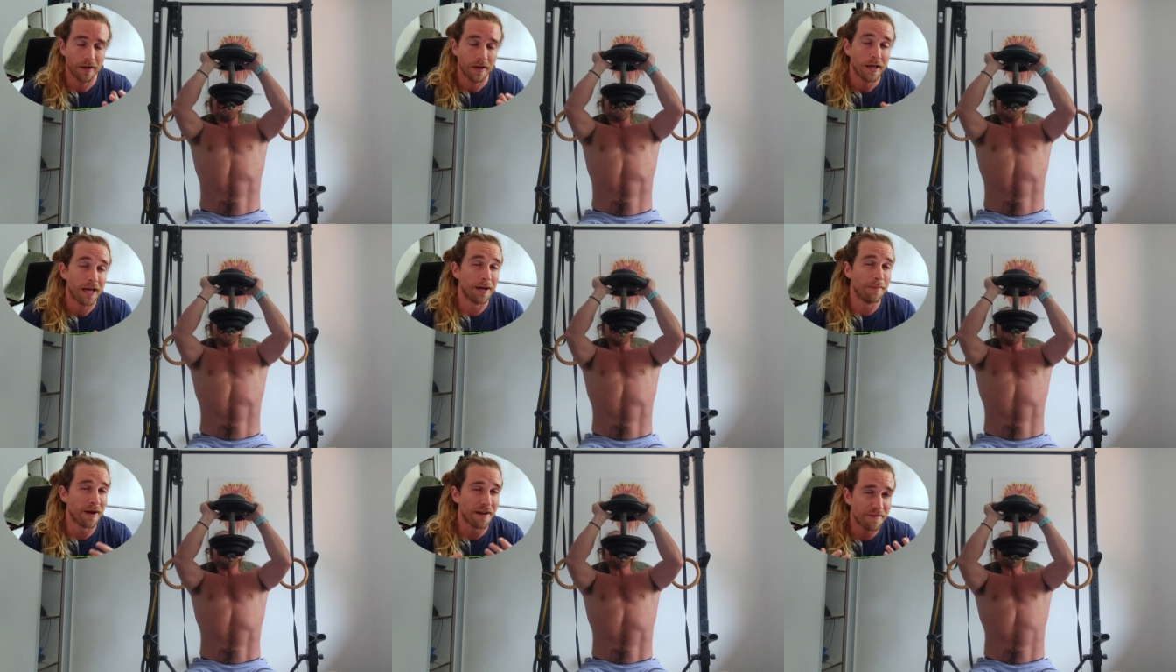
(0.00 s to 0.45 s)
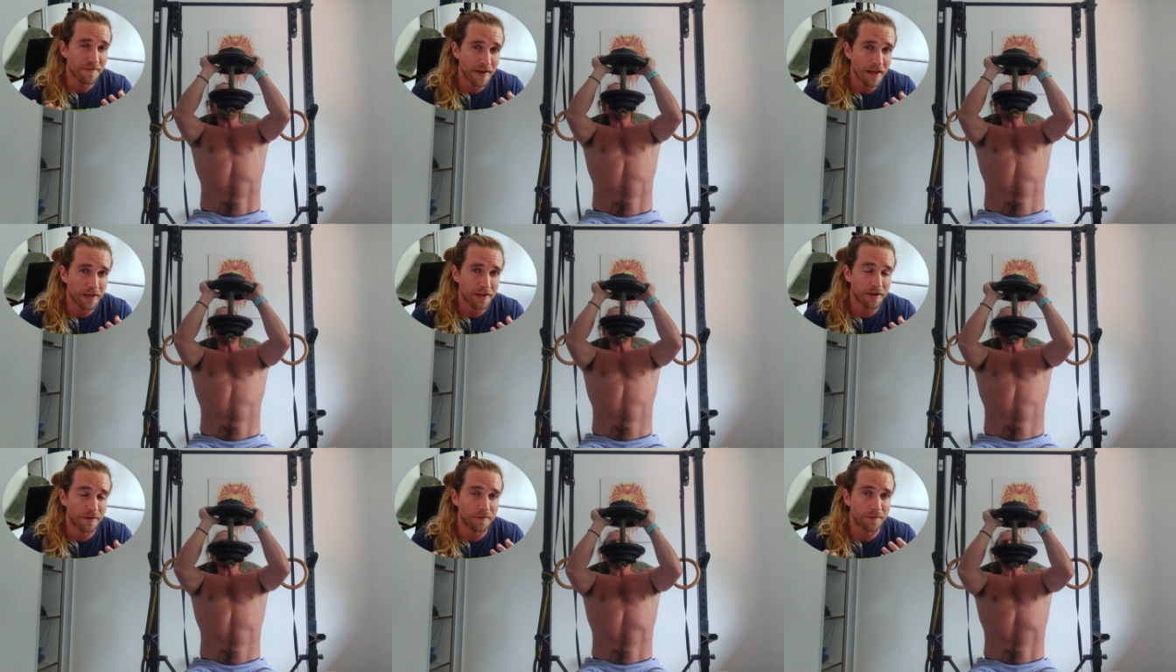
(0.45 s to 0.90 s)
And by
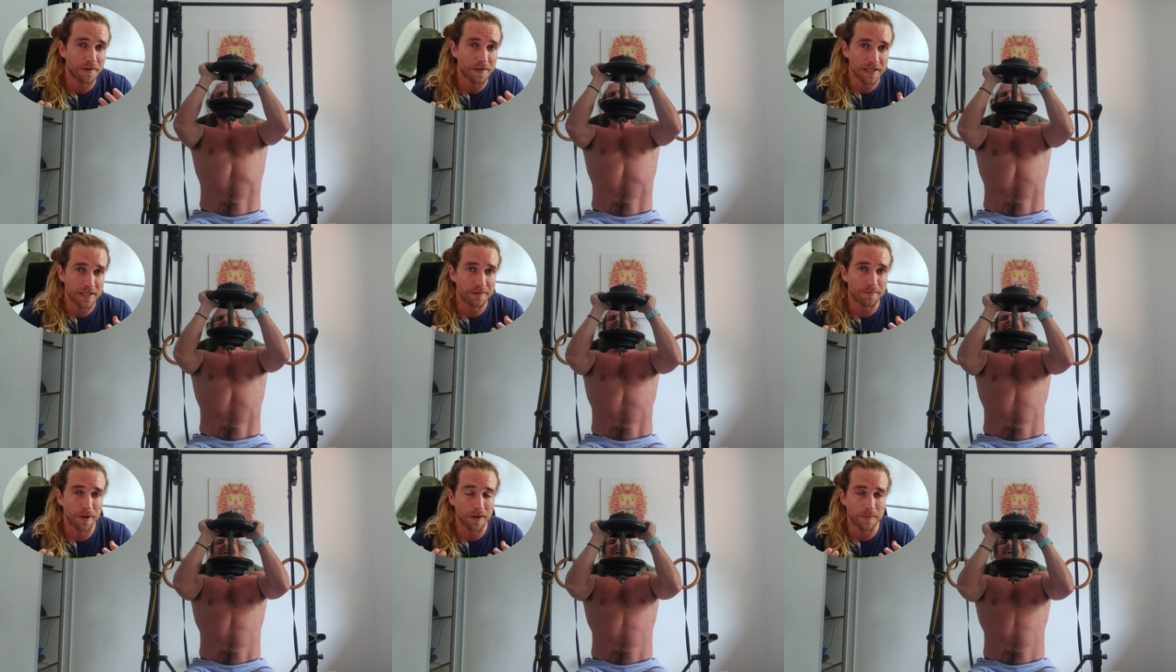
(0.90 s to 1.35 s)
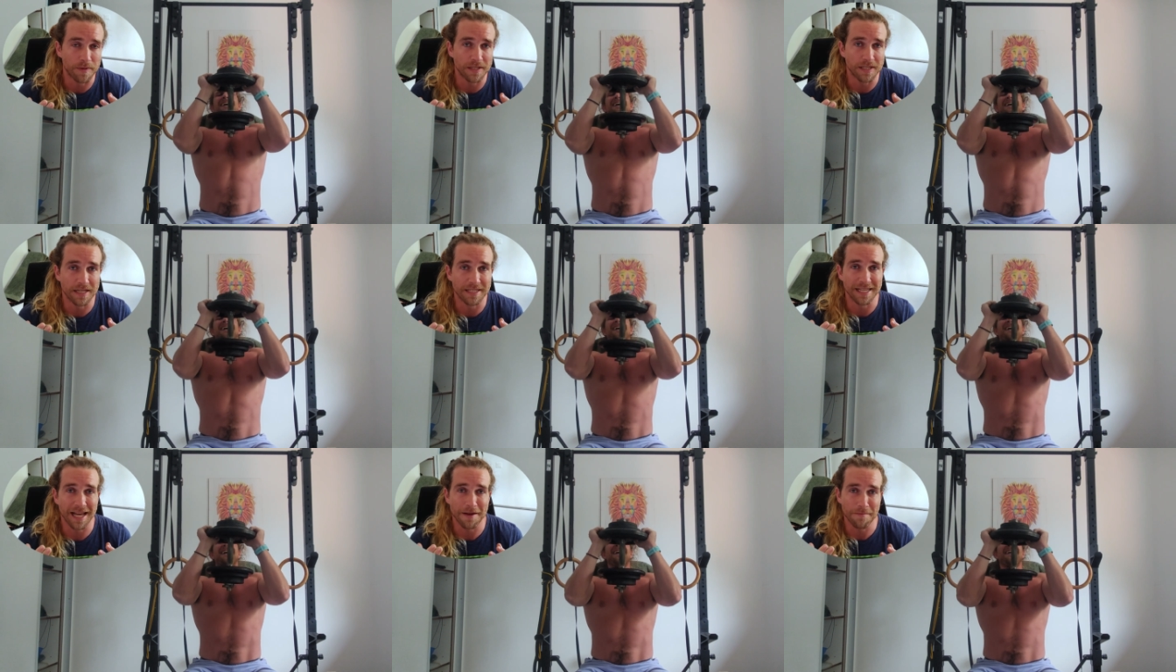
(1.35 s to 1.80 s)
failure for these
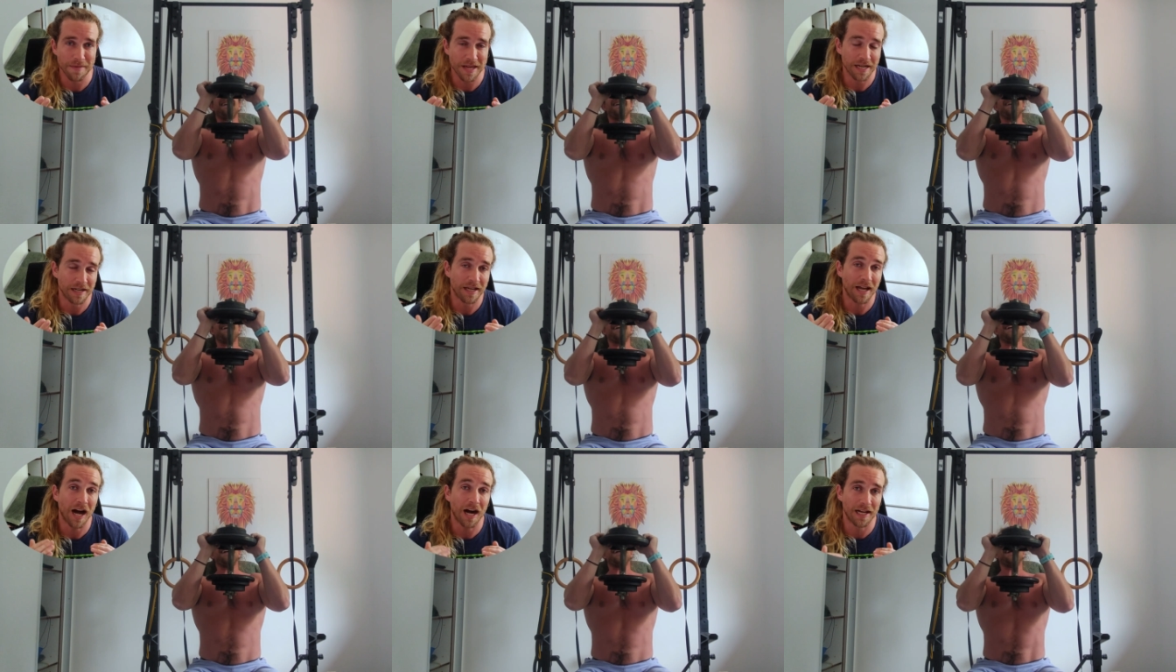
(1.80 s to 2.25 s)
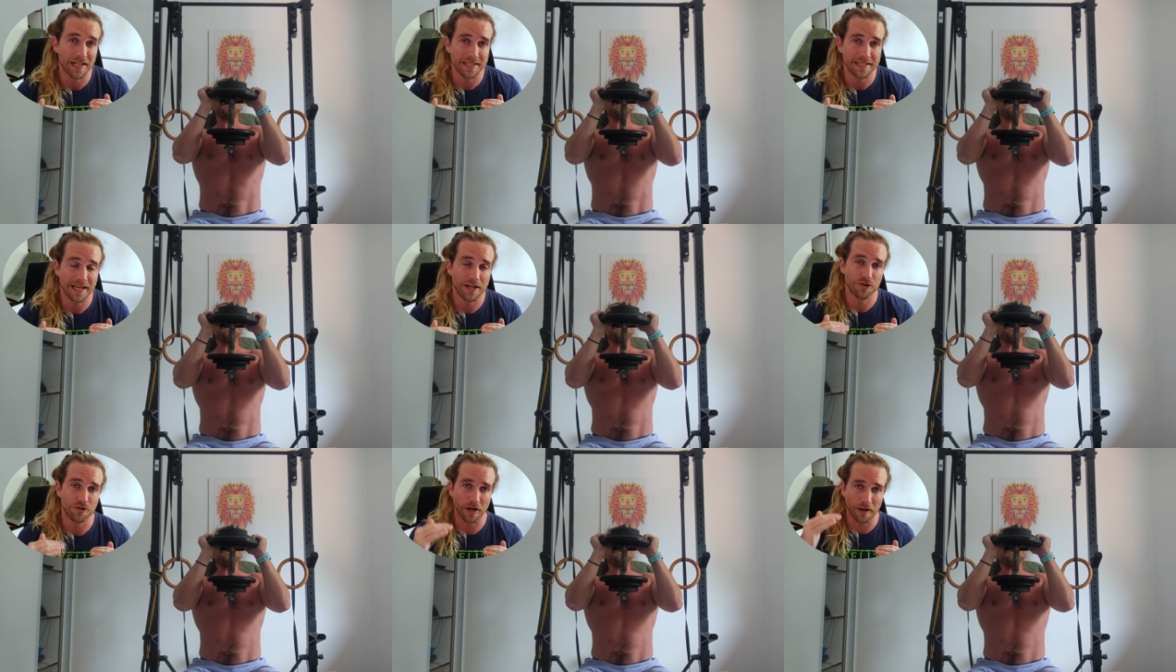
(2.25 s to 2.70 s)
purposes, I mean
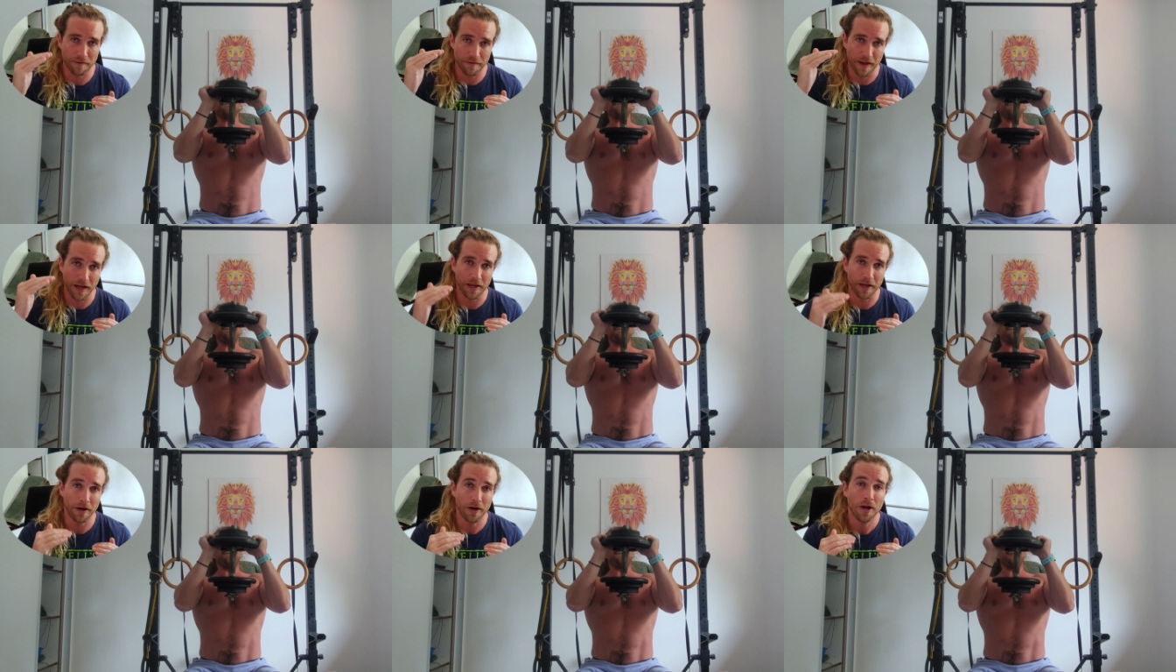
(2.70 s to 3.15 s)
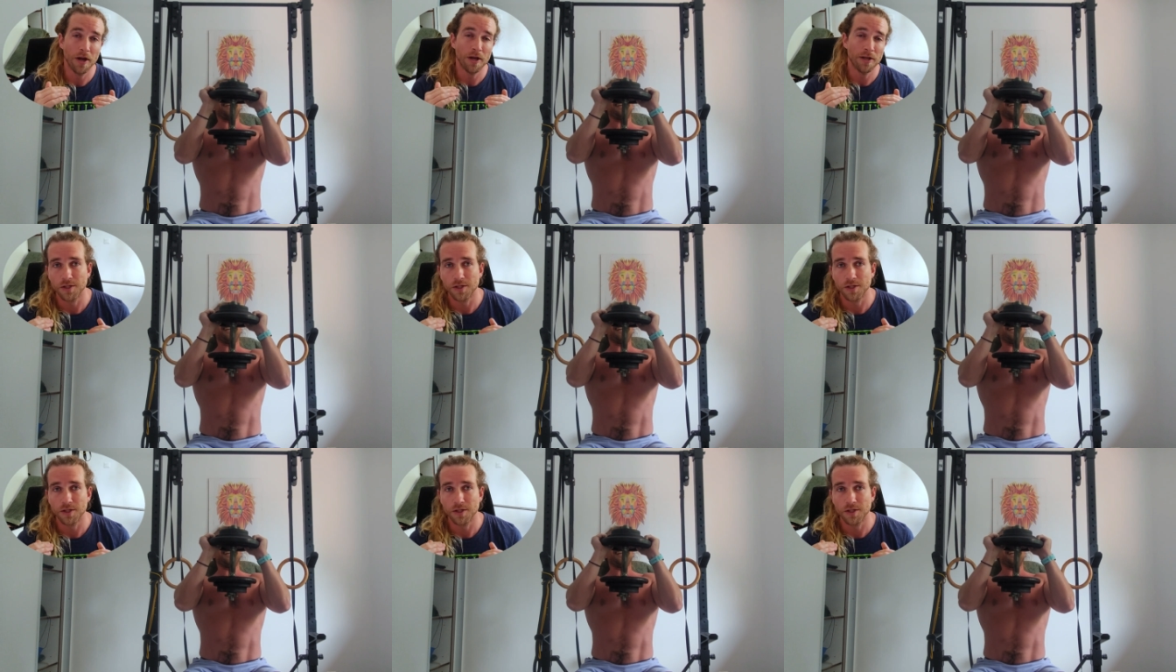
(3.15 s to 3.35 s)
concentric failure.